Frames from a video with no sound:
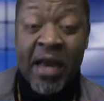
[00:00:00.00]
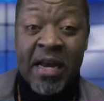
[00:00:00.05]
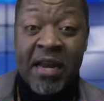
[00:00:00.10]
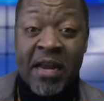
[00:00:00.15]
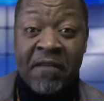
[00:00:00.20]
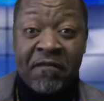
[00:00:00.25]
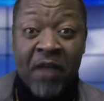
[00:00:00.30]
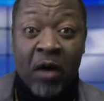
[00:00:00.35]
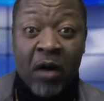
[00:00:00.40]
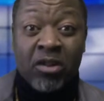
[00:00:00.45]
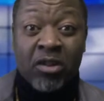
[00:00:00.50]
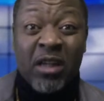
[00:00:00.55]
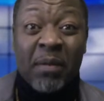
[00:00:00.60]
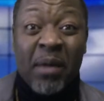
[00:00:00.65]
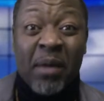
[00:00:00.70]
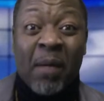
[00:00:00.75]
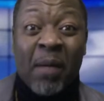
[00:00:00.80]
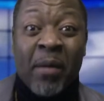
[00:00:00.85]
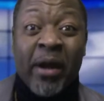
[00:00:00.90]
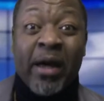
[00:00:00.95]
foundation of
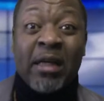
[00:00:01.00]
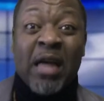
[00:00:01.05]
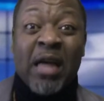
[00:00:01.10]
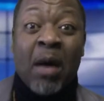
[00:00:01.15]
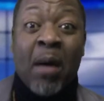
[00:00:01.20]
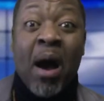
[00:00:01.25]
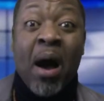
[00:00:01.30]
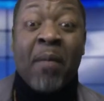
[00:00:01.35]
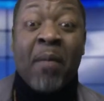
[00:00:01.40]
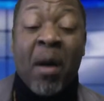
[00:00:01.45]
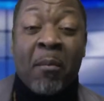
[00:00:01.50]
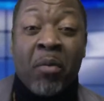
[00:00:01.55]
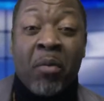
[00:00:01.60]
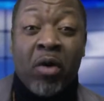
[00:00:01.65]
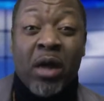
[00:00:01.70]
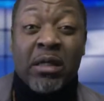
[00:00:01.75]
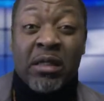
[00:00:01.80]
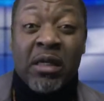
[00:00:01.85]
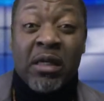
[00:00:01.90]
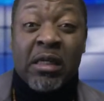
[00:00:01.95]
Black Americans, our
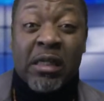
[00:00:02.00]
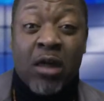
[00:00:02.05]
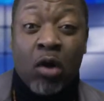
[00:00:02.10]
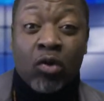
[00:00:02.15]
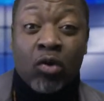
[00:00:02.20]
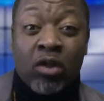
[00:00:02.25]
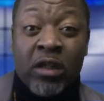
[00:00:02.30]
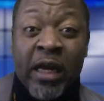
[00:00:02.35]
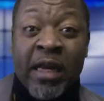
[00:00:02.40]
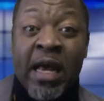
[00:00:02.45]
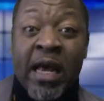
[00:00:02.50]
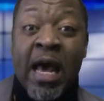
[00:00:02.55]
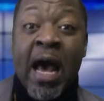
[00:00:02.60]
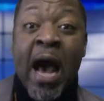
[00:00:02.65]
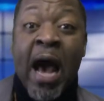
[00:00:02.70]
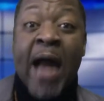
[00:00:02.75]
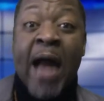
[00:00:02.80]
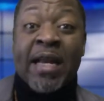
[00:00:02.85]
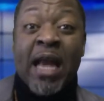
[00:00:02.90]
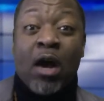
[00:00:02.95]
brothers in this continent,
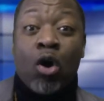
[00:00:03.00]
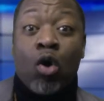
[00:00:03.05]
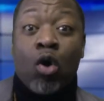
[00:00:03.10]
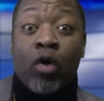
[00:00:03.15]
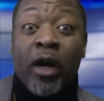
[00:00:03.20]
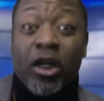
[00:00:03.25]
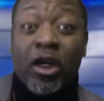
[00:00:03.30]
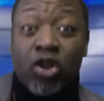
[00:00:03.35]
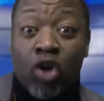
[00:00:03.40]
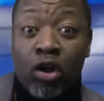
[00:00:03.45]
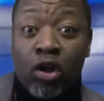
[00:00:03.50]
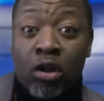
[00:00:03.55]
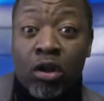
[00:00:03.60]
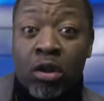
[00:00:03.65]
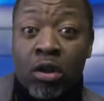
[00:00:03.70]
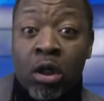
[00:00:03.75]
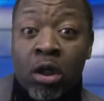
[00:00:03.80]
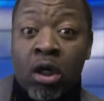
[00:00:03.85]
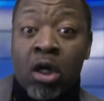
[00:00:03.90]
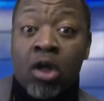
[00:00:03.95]
and the connection
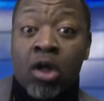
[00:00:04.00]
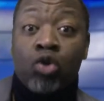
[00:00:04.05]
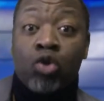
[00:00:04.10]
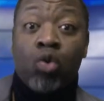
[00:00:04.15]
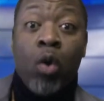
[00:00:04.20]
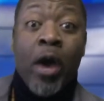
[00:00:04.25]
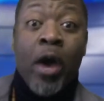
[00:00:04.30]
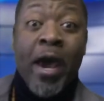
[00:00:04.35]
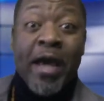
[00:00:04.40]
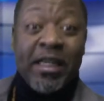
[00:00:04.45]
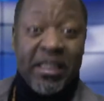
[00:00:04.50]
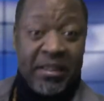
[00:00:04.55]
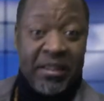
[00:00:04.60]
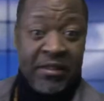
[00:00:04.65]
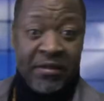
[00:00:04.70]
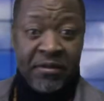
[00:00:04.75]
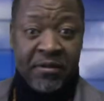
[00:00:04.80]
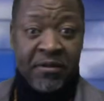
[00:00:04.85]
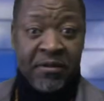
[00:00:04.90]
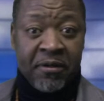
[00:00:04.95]
to Haiti.
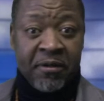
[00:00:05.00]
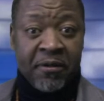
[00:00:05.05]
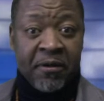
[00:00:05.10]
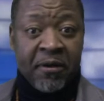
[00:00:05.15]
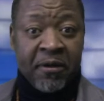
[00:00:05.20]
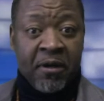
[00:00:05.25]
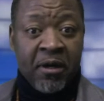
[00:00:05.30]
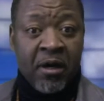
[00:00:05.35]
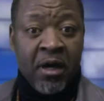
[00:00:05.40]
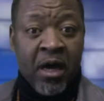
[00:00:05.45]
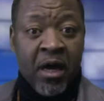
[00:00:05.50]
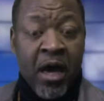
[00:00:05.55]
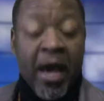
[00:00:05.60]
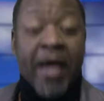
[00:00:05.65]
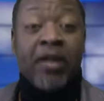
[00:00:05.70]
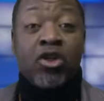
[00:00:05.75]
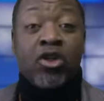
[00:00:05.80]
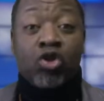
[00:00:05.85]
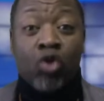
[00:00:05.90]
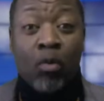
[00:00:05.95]

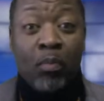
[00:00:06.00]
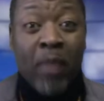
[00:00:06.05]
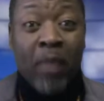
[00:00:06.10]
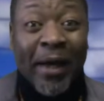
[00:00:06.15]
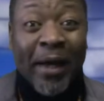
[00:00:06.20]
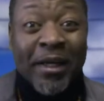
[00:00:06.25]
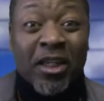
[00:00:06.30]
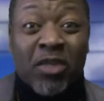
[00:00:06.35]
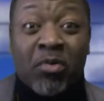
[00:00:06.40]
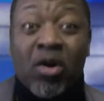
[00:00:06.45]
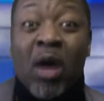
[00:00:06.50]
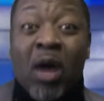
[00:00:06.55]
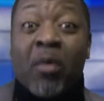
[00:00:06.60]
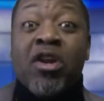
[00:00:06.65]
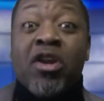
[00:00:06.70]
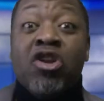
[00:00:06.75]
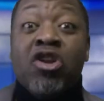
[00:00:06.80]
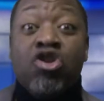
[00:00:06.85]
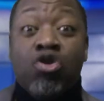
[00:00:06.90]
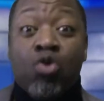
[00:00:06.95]
It's through Black History Month that we
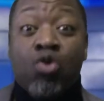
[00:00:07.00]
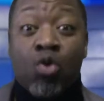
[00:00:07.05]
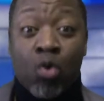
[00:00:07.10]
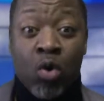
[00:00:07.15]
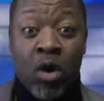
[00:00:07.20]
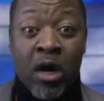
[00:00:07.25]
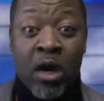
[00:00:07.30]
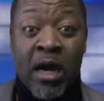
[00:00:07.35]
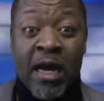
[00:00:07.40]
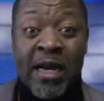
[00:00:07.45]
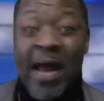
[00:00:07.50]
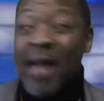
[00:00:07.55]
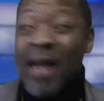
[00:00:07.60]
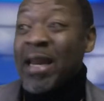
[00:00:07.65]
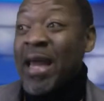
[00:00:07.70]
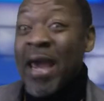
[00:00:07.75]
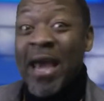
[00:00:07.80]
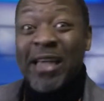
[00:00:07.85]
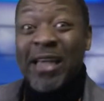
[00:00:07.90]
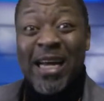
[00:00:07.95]
knew that
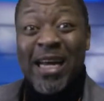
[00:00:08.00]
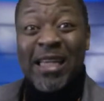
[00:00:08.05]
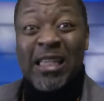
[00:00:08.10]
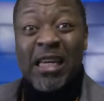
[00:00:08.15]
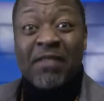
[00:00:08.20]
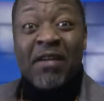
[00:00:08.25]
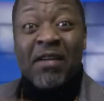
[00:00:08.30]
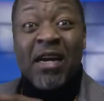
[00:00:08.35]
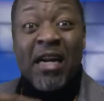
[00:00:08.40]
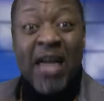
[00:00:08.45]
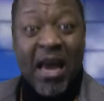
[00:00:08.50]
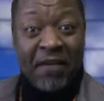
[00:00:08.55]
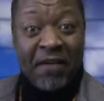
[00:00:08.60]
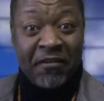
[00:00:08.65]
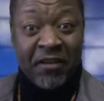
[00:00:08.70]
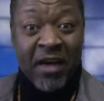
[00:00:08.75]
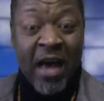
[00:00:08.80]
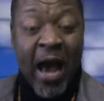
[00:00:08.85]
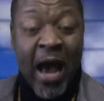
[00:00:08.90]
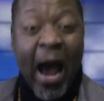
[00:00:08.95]
Haitians even
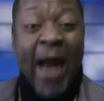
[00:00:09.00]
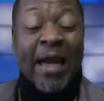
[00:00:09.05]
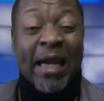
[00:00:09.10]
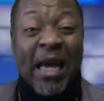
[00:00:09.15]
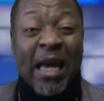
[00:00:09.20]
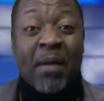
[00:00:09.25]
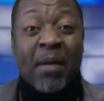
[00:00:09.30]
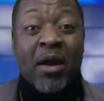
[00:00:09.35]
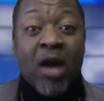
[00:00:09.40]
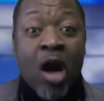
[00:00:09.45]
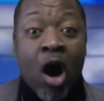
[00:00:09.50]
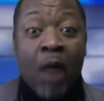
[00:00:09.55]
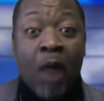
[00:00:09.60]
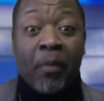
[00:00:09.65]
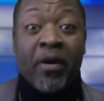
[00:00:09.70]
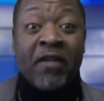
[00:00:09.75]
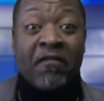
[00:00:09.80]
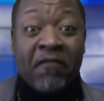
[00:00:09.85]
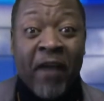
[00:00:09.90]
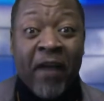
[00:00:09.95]
left and came and
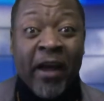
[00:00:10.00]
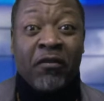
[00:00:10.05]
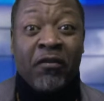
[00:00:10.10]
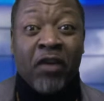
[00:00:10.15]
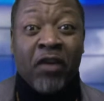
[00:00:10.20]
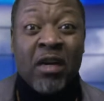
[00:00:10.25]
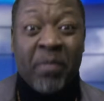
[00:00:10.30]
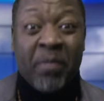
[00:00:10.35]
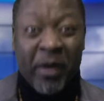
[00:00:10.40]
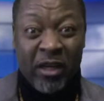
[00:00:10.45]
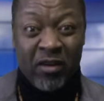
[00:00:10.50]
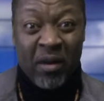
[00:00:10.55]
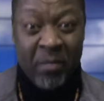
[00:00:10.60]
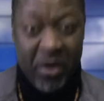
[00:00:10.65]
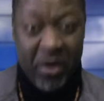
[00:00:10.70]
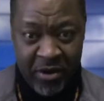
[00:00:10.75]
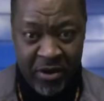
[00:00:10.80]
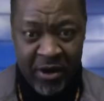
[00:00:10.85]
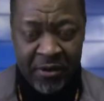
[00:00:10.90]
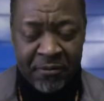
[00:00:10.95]
helped in fighting for the independence of
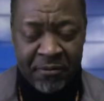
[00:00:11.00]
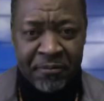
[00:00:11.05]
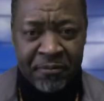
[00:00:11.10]
America.